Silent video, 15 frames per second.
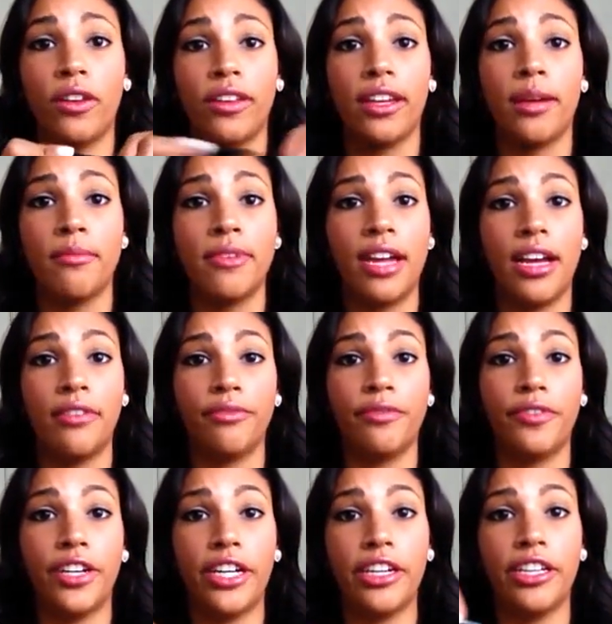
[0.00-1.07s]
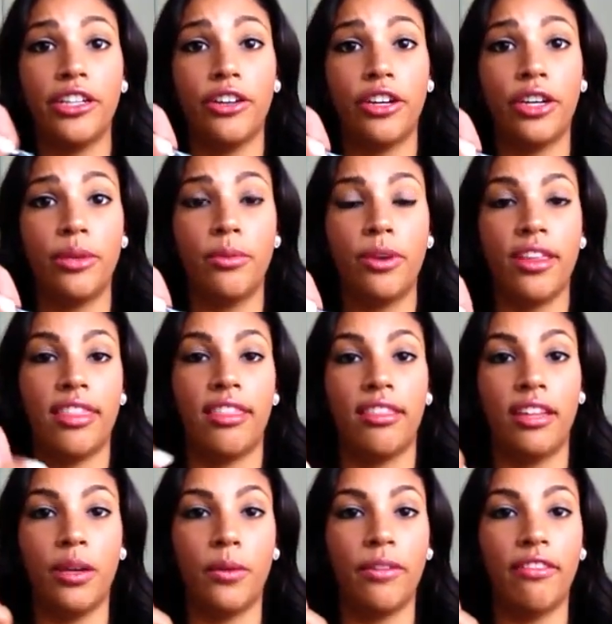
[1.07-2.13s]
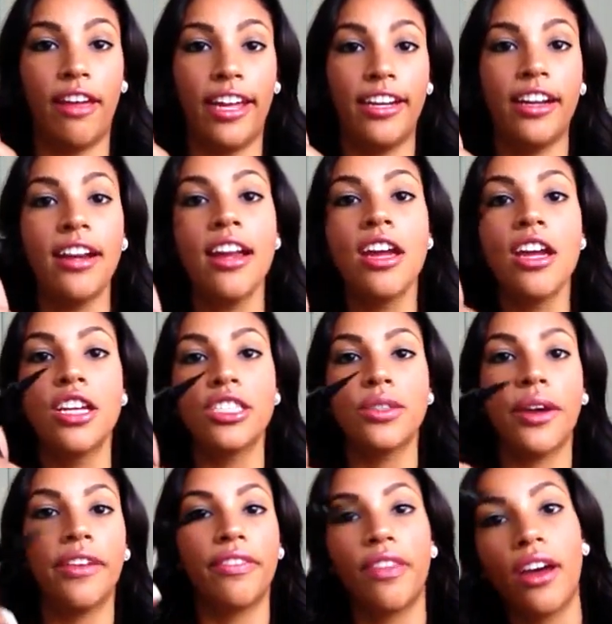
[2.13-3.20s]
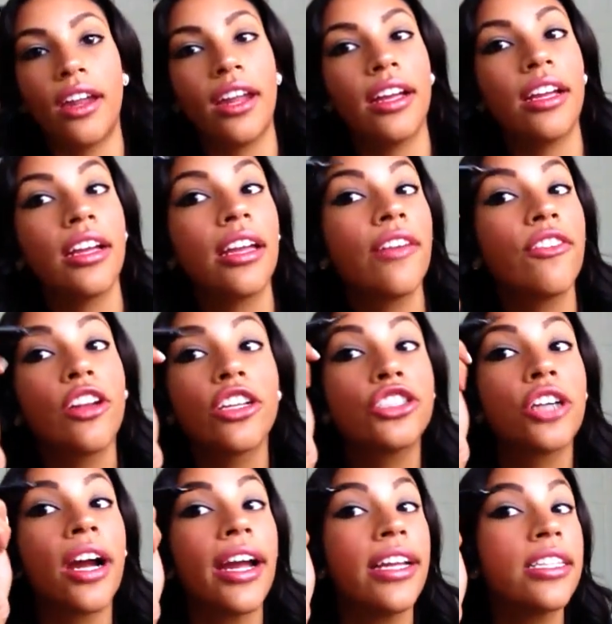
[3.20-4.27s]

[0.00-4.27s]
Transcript: like I'm not very good with liquid liner, so I thought I could give it a try.